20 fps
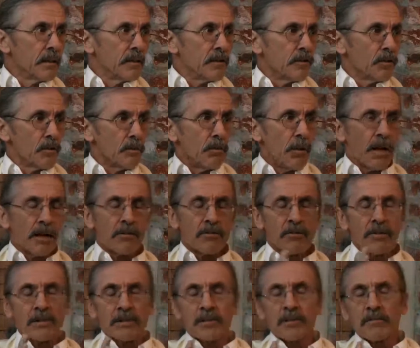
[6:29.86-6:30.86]
So
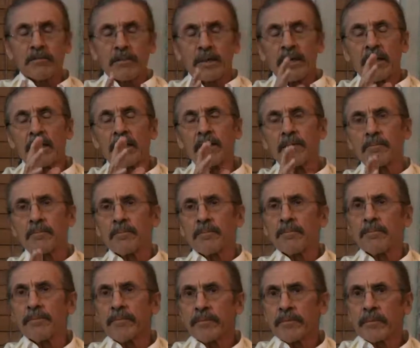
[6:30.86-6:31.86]
mantras have become,
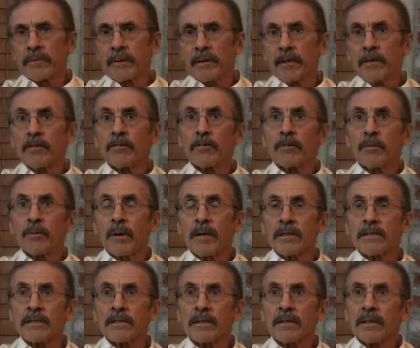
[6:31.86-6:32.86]
here in the
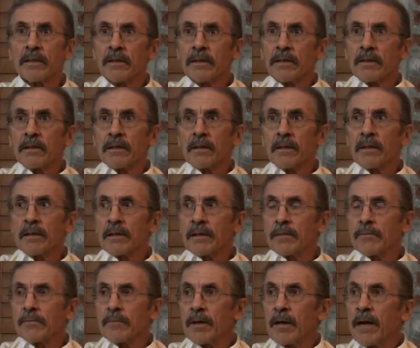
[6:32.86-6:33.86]
West,
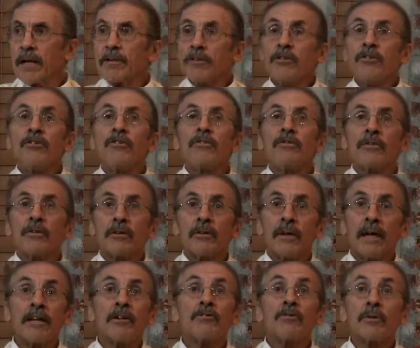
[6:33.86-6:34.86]
a useful
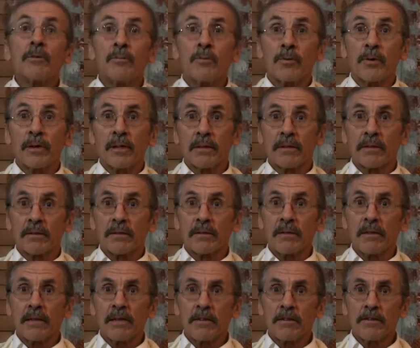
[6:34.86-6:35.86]
entry point
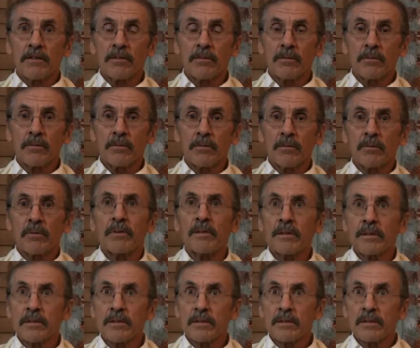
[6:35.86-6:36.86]
into
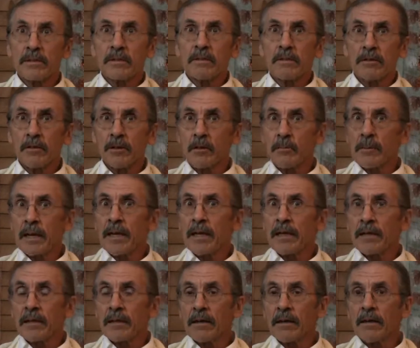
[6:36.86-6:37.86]
this
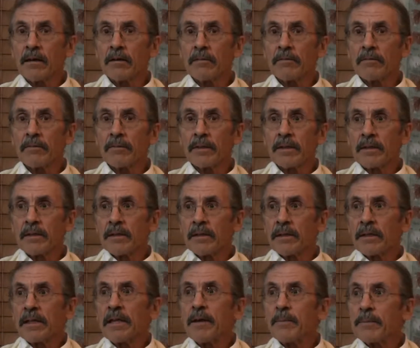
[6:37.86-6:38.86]
domain of
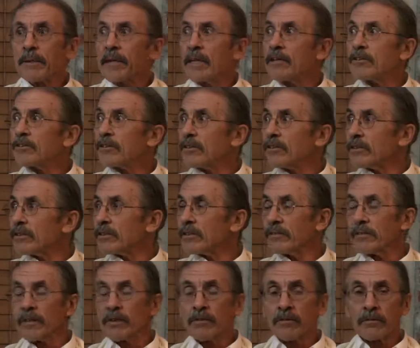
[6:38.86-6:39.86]
the emanations
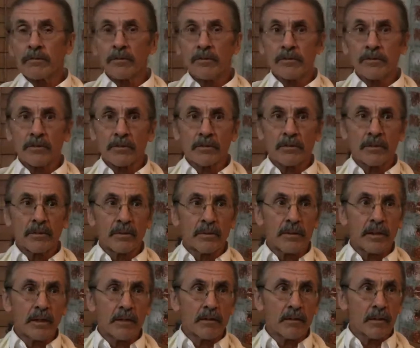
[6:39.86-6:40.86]
of the universal
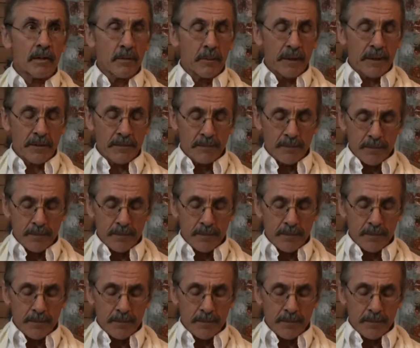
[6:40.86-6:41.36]
that are coming.